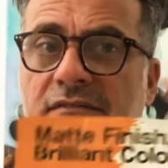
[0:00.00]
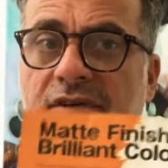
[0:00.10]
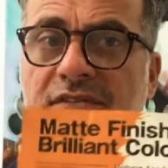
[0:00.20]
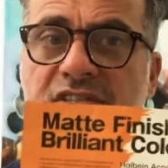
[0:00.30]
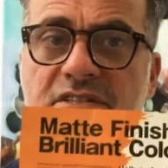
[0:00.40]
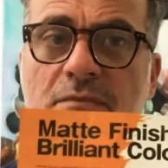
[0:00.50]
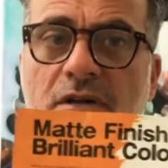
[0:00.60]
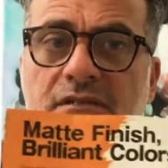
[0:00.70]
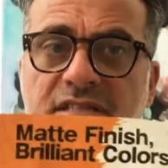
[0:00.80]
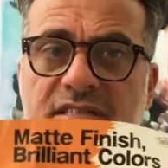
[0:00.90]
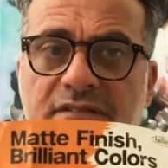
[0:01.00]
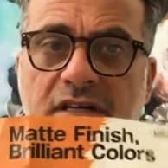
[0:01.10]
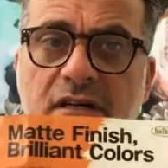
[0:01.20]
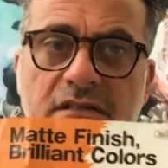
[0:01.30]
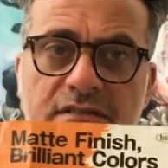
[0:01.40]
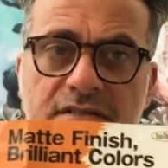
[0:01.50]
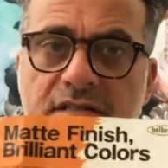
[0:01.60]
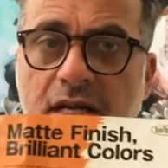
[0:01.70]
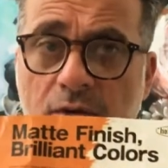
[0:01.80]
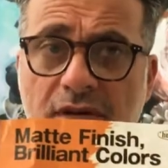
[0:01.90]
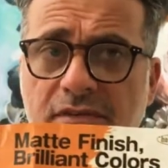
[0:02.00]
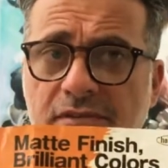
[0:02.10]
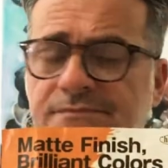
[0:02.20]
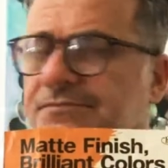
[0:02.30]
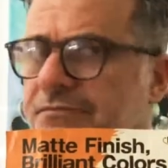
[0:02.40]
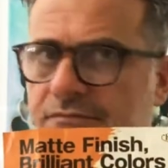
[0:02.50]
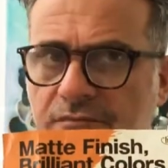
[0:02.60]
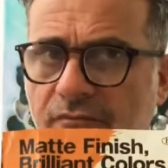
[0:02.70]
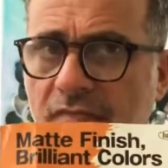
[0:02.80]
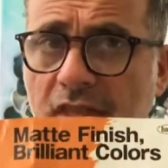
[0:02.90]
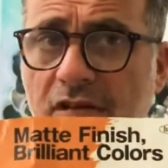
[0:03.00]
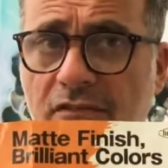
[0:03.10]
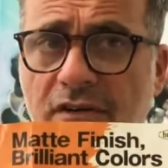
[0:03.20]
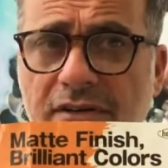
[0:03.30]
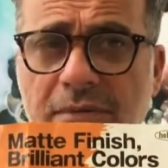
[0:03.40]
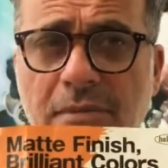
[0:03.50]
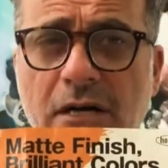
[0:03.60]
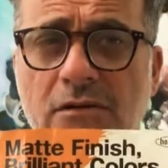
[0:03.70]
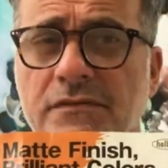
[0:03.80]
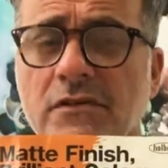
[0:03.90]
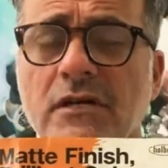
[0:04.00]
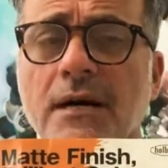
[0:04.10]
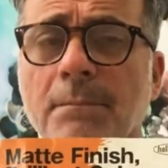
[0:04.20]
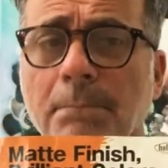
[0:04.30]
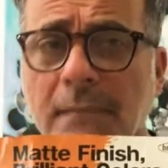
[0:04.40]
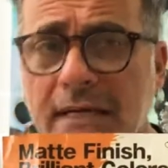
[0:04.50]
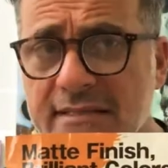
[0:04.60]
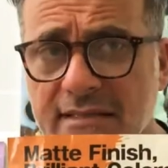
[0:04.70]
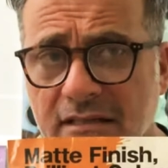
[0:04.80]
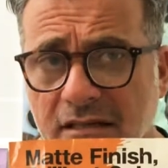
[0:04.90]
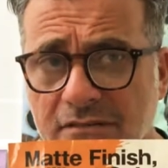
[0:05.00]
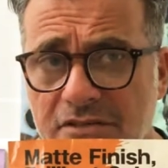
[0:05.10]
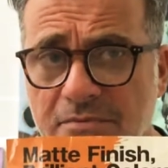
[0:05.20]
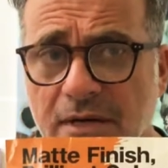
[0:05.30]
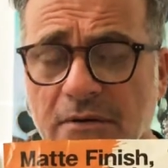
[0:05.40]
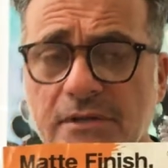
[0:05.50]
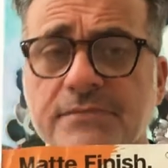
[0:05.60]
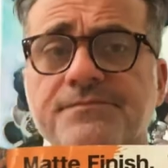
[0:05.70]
Very small list of colors, however, very powerful, amazing coverage power,